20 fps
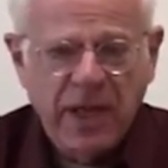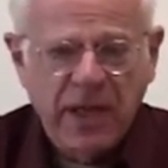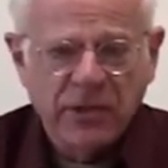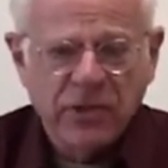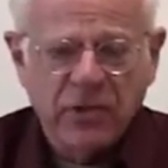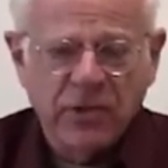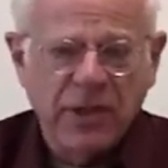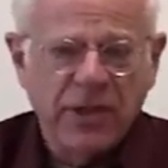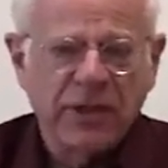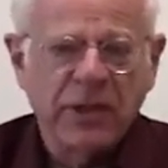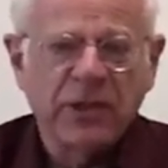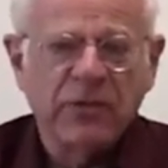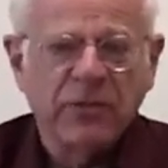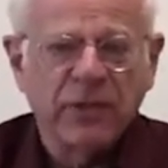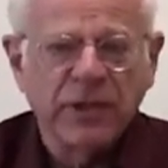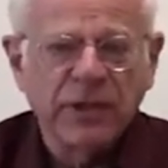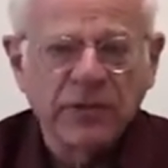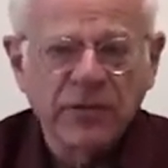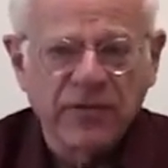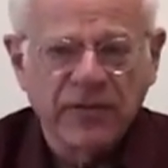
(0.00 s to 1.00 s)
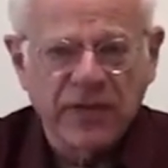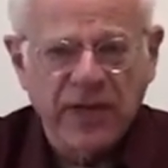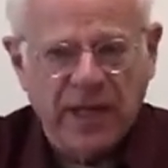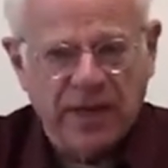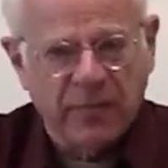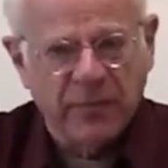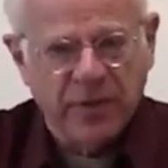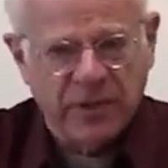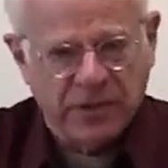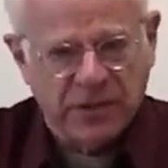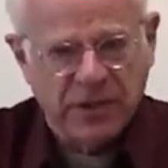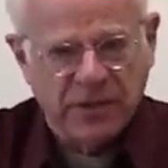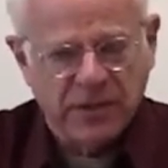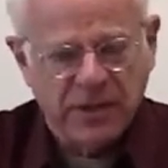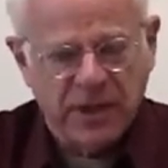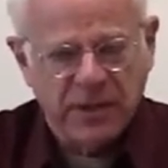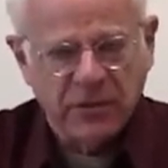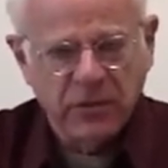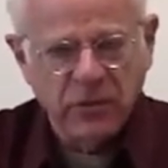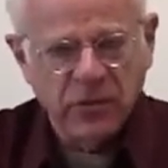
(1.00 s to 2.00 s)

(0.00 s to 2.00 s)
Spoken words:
And so they're literally driven out of business. They